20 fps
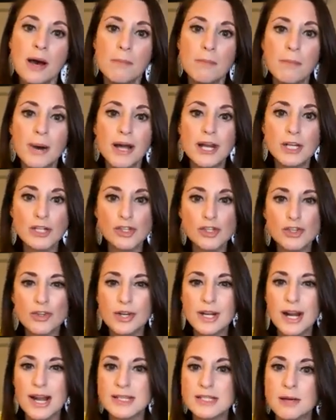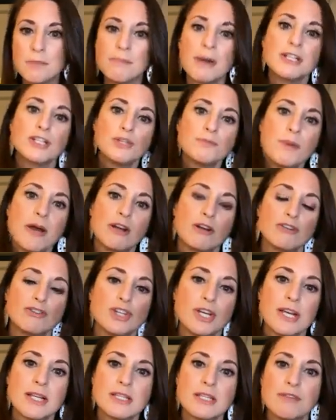But a student has a much better
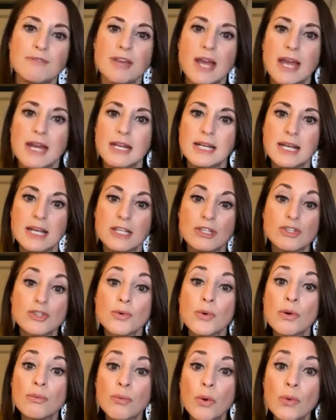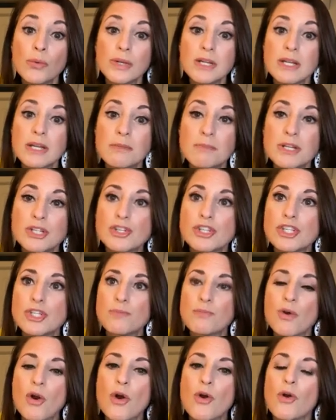chance of getting into a rolling admissions
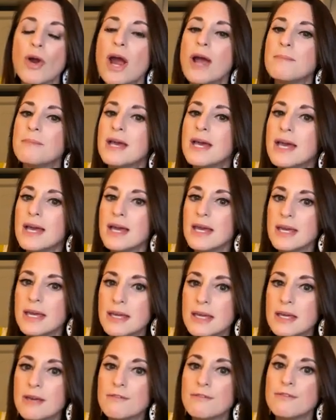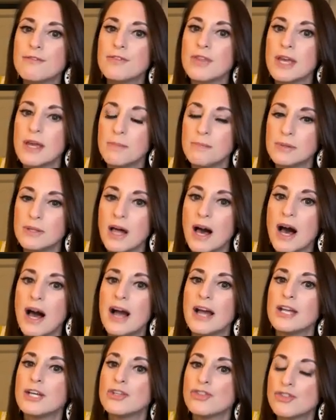program if they
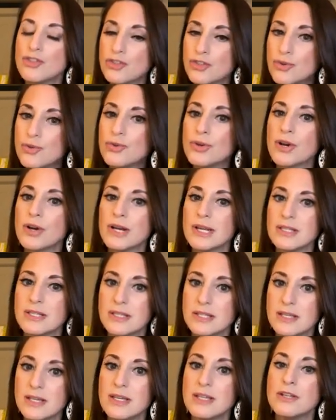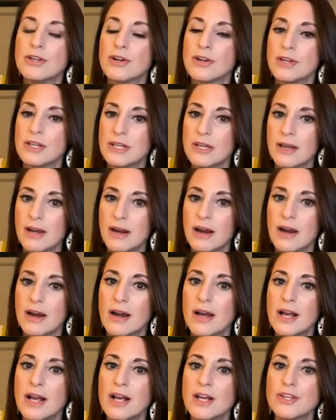apply sooner in senior year.
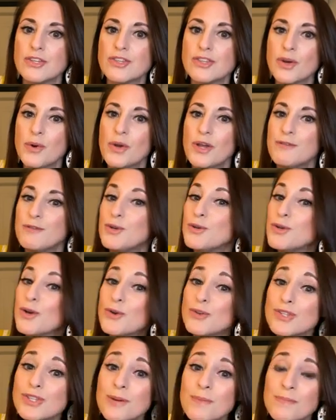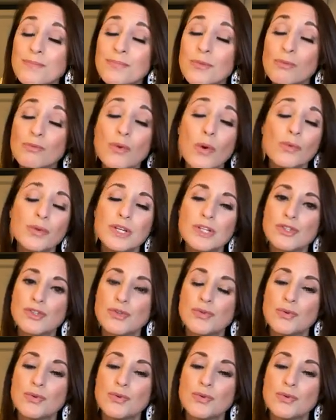So if you know some rolling